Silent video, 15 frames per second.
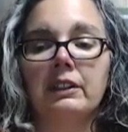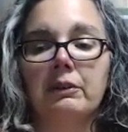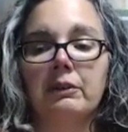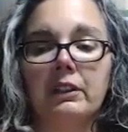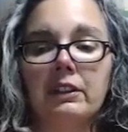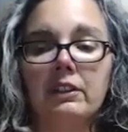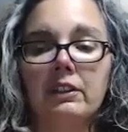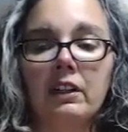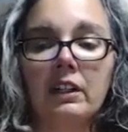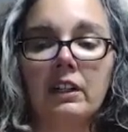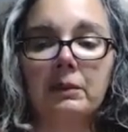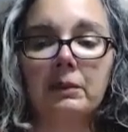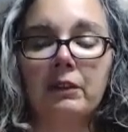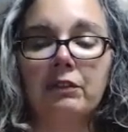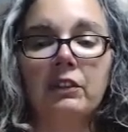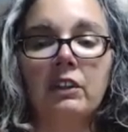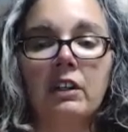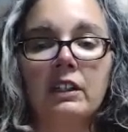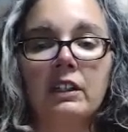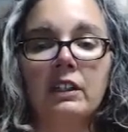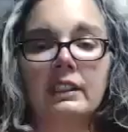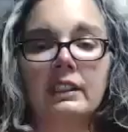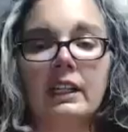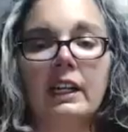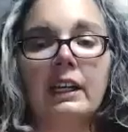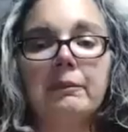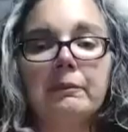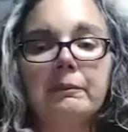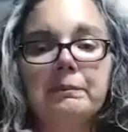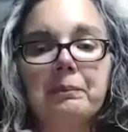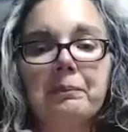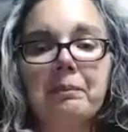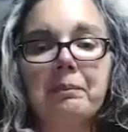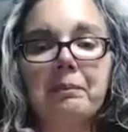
really, really talk about for a long time.